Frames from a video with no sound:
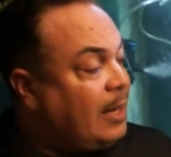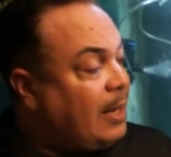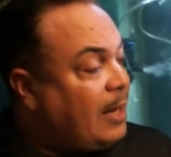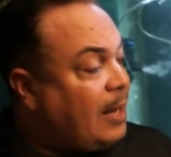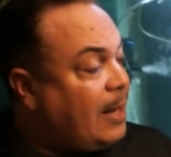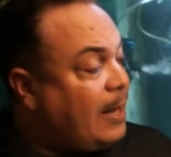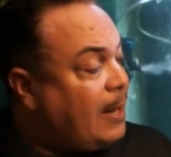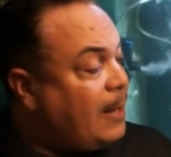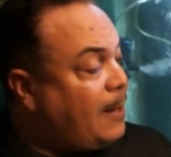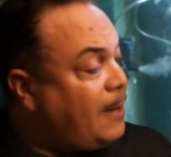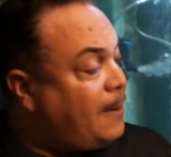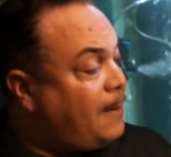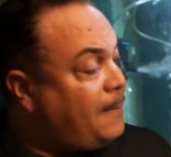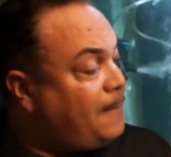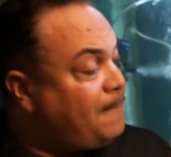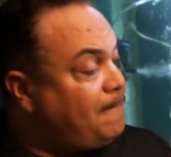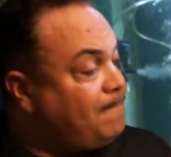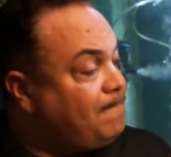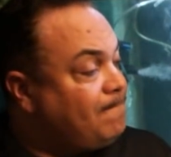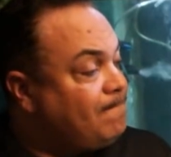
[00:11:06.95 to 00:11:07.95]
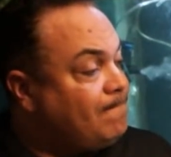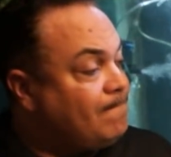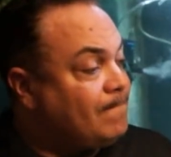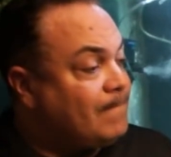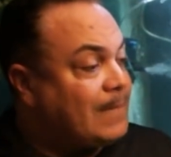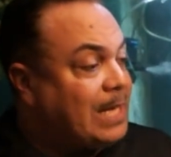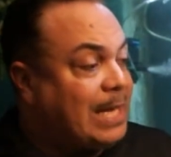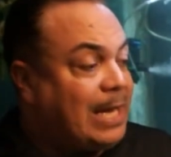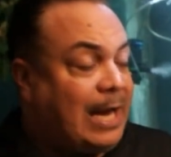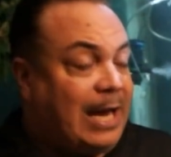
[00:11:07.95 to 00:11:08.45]
And
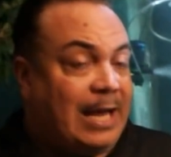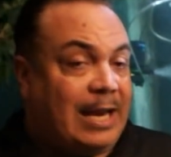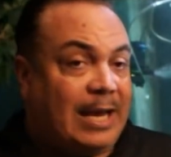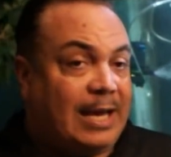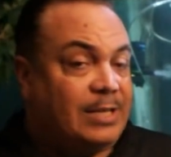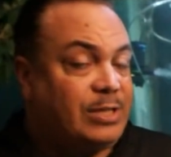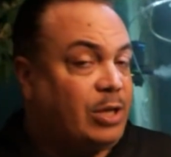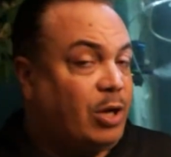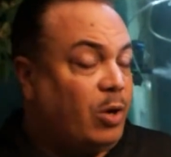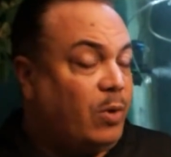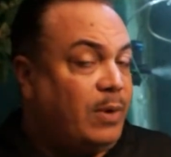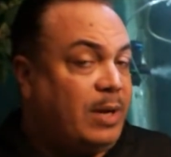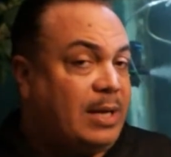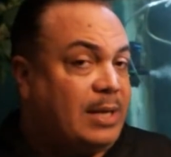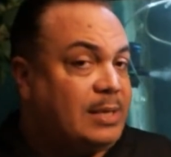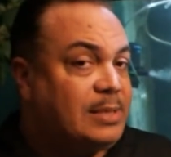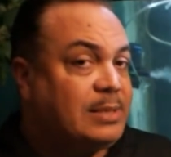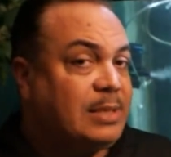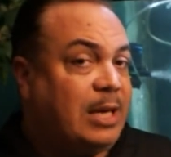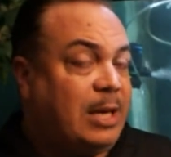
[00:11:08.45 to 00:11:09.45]
as always,